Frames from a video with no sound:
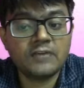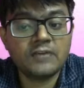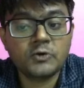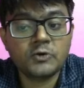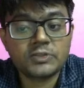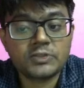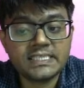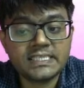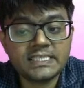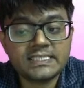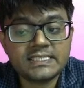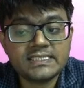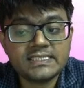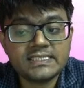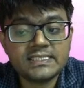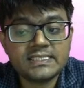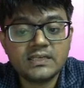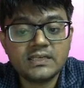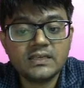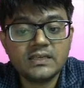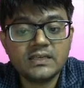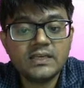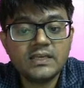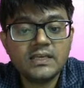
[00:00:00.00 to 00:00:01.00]
forces
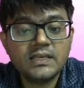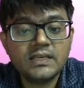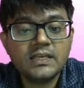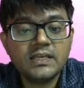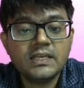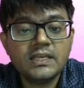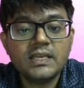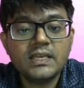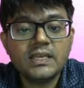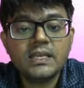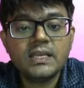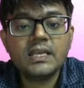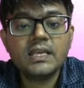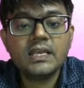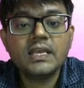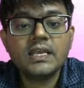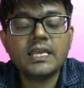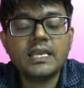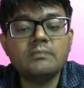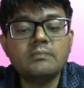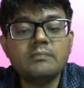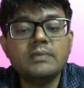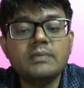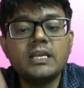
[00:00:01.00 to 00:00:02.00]

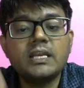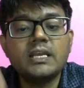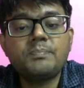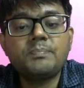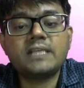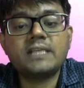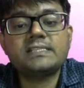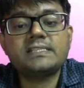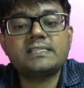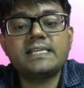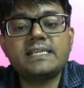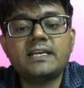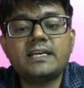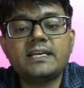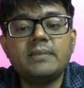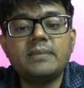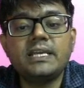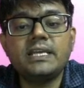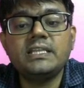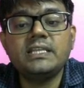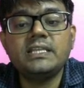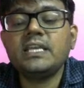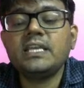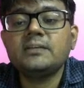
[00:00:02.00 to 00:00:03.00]
can be represented by
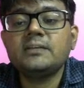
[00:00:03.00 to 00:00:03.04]
the